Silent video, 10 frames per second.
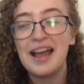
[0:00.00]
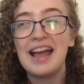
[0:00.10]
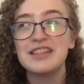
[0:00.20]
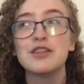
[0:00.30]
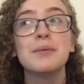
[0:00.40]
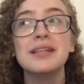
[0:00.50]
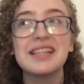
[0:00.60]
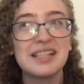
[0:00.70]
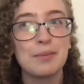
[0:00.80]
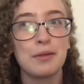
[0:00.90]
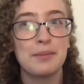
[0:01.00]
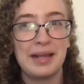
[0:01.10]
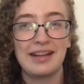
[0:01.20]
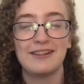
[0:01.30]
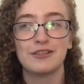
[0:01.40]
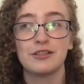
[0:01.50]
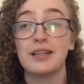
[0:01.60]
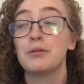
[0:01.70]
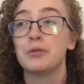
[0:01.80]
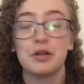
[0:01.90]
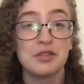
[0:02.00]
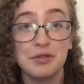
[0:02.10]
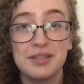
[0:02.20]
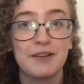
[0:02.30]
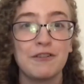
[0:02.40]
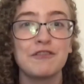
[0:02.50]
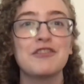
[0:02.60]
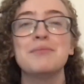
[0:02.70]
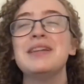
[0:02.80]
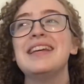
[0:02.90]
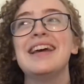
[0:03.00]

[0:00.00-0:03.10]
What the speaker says: and so many things about the main character that were also different from me,